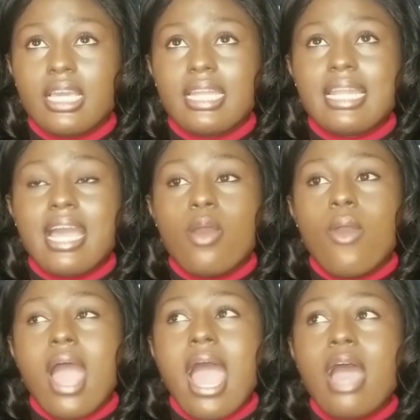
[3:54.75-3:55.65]

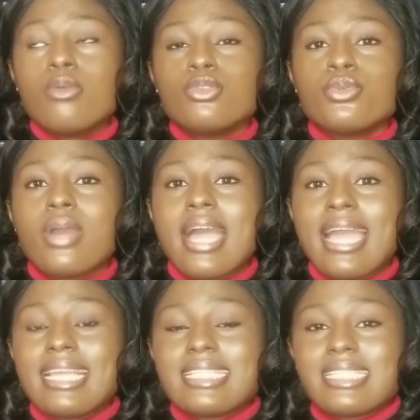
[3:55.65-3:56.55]
now how do
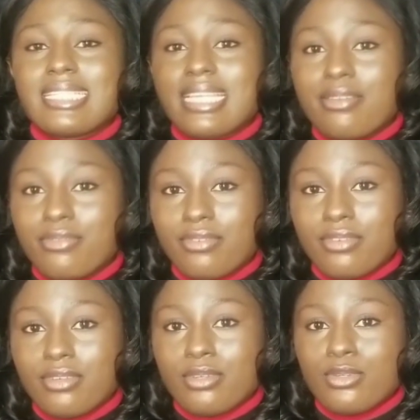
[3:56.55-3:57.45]
I save
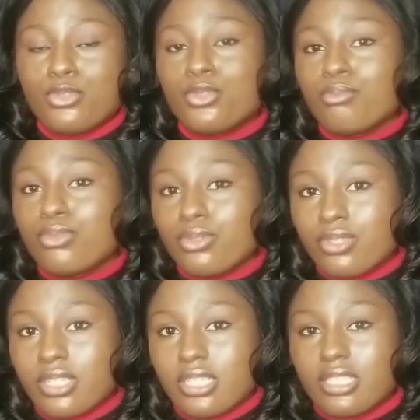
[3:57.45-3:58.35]
to
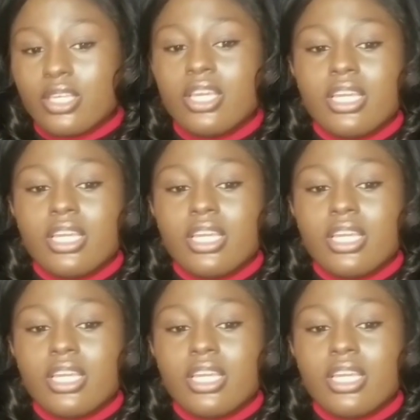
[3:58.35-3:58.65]
build this?